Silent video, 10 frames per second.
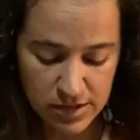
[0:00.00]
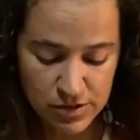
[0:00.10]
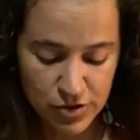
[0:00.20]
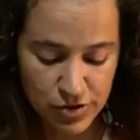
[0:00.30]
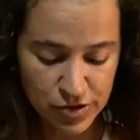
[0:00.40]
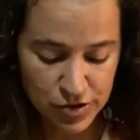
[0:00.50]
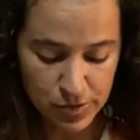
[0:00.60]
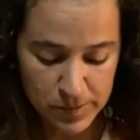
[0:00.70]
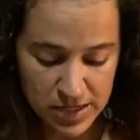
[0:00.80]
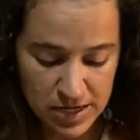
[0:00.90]
in your
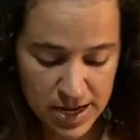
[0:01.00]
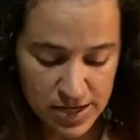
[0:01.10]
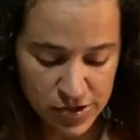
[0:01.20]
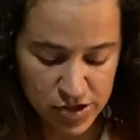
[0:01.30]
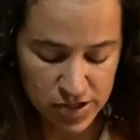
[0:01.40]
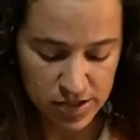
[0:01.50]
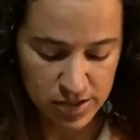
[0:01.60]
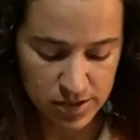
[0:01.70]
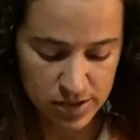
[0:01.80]
human nature.